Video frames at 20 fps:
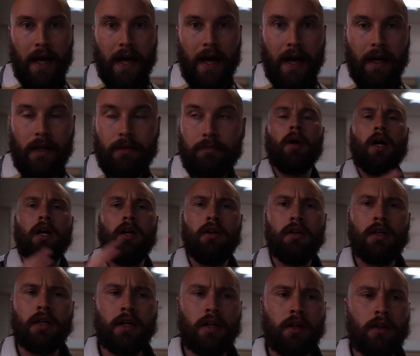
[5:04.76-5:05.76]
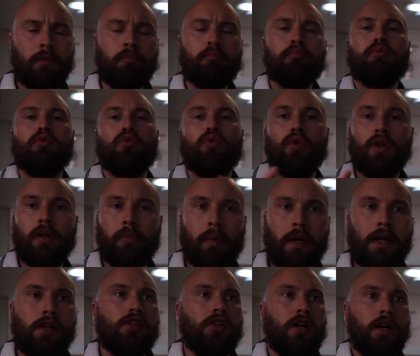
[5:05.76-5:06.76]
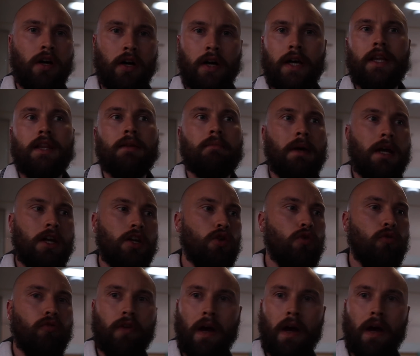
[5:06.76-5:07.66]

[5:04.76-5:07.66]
hair. By looking at the broader picture, i.e. the men in your